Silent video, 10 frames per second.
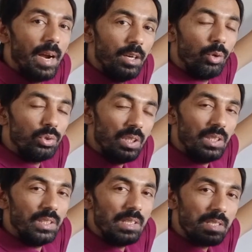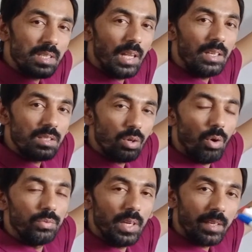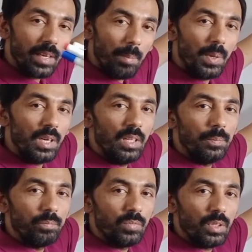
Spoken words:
endothelial cells of the capillary,